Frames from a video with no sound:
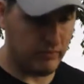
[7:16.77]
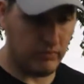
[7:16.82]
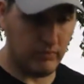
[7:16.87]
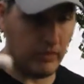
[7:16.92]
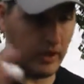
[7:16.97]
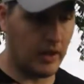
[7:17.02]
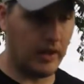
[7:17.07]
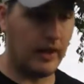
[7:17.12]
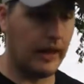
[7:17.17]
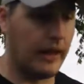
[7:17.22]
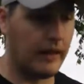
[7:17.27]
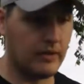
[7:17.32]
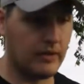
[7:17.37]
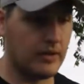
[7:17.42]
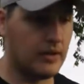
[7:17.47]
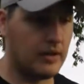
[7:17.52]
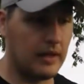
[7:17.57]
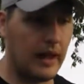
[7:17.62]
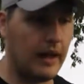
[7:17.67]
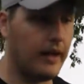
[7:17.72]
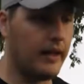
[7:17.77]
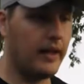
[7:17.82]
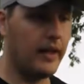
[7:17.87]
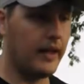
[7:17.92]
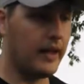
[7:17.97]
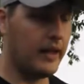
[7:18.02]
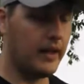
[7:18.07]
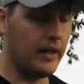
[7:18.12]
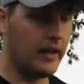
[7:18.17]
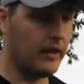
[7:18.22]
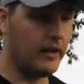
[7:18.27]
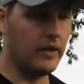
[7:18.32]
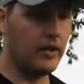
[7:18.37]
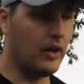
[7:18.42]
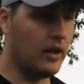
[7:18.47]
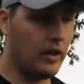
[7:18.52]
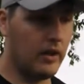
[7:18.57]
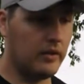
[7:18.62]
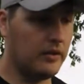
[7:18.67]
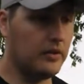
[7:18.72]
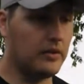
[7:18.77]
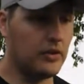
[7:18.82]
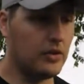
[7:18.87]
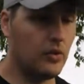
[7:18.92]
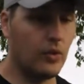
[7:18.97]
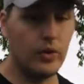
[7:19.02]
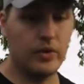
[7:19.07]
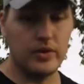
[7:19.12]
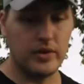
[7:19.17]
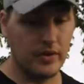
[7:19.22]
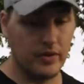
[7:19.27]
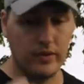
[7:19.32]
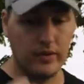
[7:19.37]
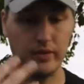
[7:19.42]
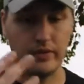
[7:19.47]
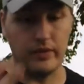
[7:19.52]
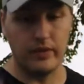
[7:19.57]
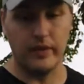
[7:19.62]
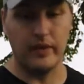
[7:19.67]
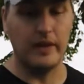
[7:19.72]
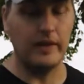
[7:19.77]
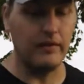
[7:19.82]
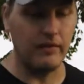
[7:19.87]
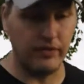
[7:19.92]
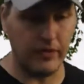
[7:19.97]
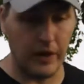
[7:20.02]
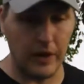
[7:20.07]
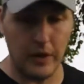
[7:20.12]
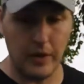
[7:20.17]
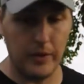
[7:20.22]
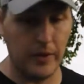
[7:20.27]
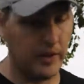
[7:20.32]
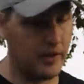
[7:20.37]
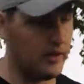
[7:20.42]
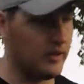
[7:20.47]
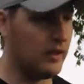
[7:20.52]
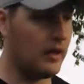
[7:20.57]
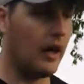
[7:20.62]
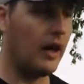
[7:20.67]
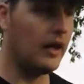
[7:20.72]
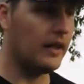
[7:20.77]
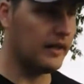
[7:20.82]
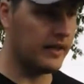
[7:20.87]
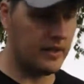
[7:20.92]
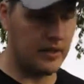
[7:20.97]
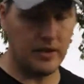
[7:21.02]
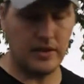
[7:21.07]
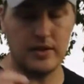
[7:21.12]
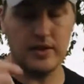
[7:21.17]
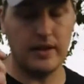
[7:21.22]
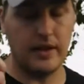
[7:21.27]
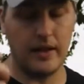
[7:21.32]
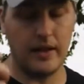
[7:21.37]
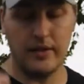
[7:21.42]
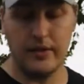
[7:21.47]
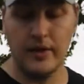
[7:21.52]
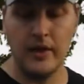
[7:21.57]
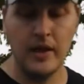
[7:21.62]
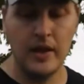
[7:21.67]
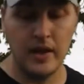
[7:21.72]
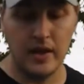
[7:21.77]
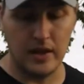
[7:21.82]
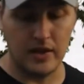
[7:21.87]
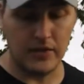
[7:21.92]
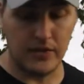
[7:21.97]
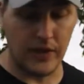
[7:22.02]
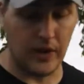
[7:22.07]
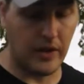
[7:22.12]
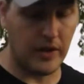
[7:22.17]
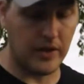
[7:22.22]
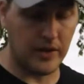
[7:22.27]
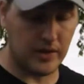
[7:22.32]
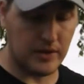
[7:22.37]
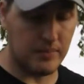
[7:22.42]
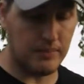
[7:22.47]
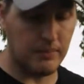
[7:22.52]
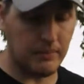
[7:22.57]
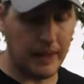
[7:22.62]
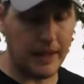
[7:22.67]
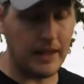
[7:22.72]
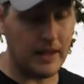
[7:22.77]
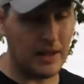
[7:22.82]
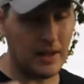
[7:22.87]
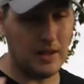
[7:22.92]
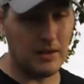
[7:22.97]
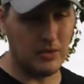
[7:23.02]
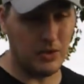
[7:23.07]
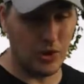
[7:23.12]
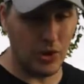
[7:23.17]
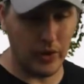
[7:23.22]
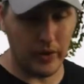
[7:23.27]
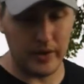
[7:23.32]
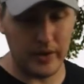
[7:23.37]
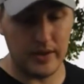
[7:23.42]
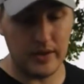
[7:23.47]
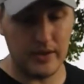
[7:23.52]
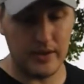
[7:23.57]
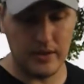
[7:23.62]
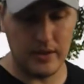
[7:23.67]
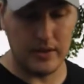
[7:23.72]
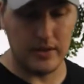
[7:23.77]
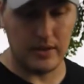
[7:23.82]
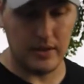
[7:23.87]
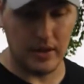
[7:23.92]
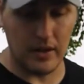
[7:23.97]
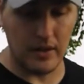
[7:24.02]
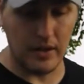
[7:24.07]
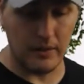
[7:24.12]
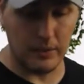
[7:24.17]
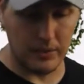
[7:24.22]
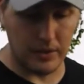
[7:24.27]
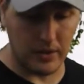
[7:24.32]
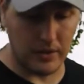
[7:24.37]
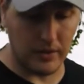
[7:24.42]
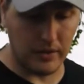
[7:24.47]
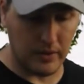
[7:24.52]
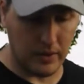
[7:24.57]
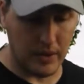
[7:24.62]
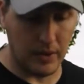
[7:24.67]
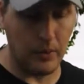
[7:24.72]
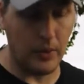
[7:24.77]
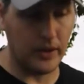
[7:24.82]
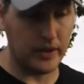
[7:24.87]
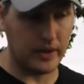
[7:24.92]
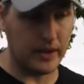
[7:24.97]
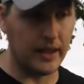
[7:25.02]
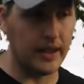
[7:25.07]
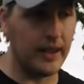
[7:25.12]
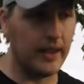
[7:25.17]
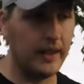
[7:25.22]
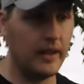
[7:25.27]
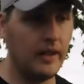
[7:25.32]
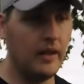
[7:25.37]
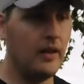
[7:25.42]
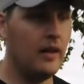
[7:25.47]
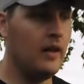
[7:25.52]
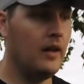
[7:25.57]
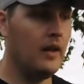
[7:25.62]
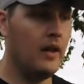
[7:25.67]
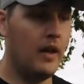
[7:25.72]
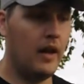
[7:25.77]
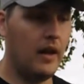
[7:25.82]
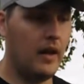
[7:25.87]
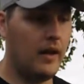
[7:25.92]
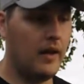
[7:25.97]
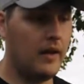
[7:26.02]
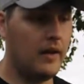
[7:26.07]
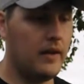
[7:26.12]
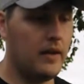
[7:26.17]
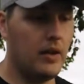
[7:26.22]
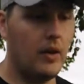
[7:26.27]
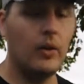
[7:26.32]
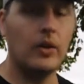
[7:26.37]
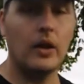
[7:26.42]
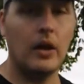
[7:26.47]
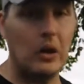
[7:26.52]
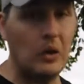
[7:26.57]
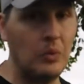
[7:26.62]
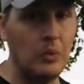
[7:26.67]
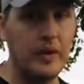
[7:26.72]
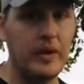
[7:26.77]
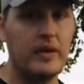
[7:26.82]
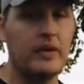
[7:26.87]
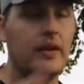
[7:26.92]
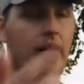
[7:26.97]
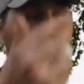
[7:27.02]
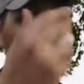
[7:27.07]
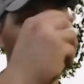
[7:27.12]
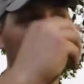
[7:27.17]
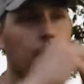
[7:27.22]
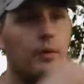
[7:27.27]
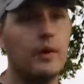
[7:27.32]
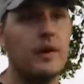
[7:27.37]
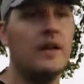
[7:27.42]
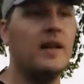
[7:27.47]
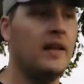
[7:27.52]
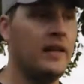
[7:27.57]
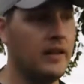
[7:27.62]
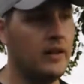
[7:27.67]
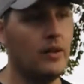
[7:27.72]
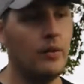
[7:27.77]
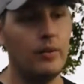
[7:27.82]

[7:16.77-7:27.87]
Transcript: an outstanding source of info and knowledge and stuff as far as making choices to what to get, along with Ren